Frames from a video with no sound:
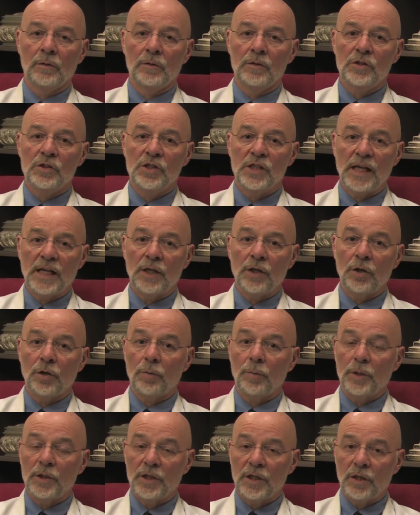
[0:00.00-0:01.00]
cellular
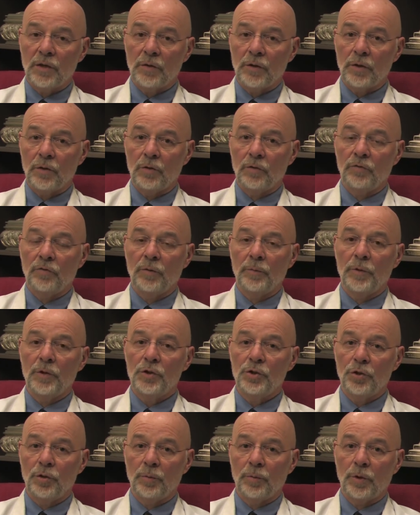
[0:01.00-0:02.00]
material from the
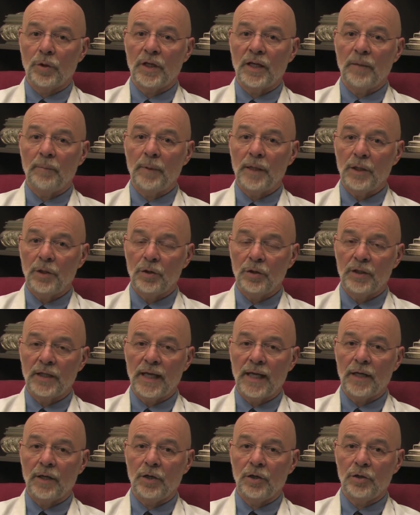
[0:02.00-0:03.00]
tumor can be looked
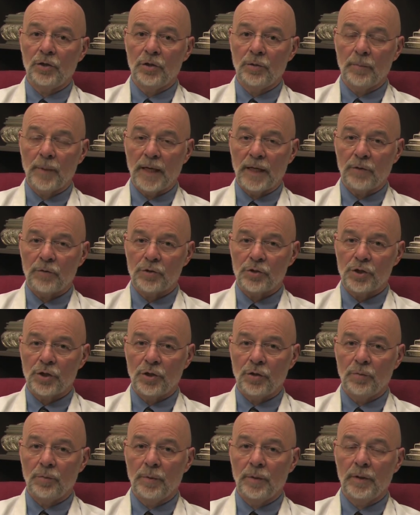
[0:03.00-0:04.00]
at under the
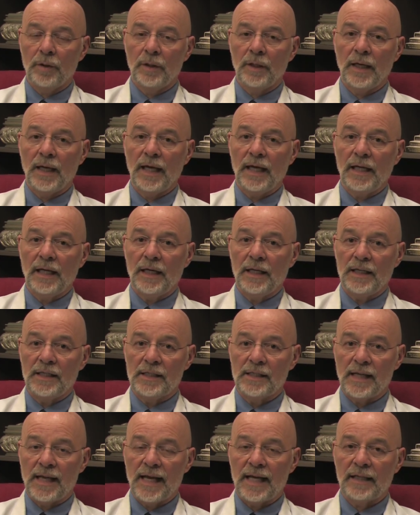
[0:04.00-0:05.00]
microscope and an
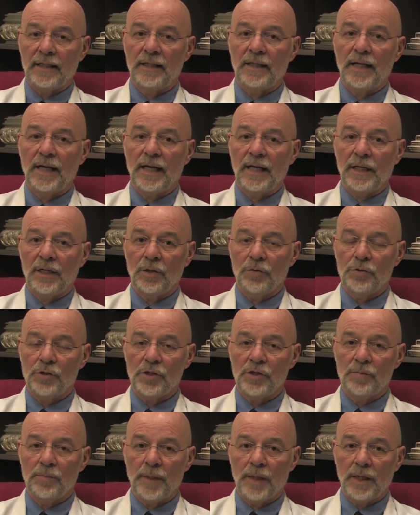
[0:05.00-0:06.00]
exact
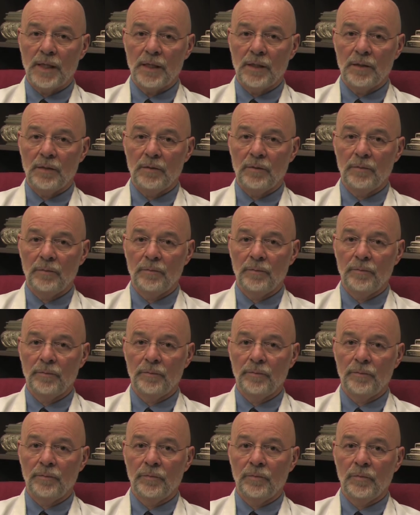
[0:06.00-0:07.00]
diagnosis made.
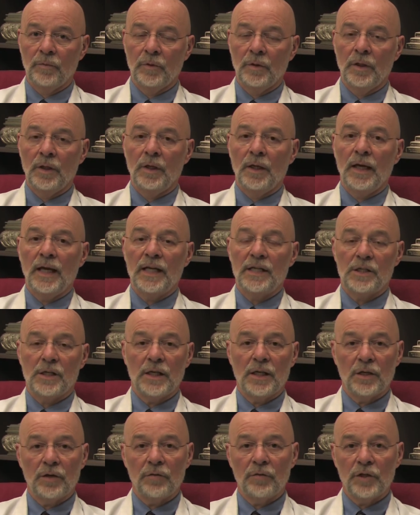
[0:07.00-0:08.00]
As an
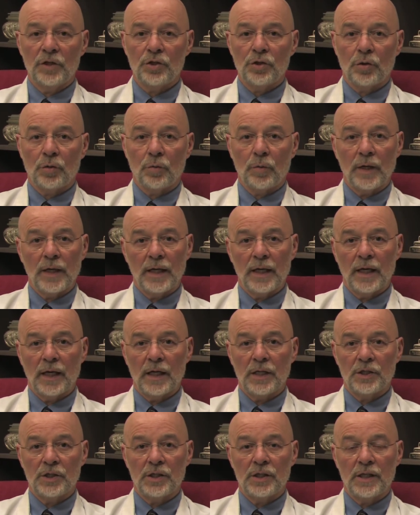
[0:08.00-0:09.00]
interventional
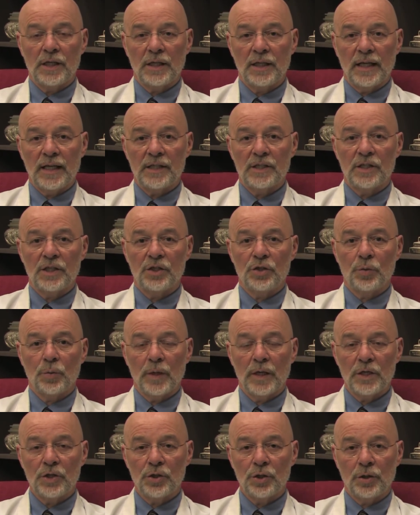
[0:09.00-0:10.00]
radiologist in that
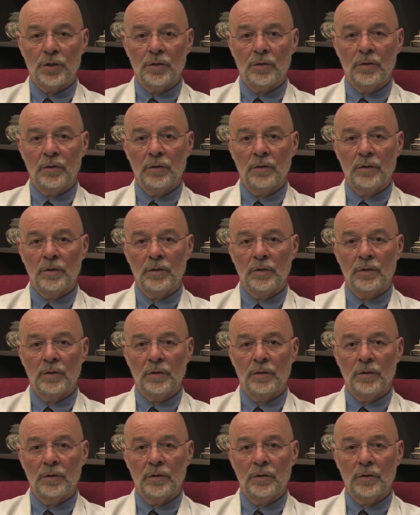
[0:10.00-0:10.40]
situation,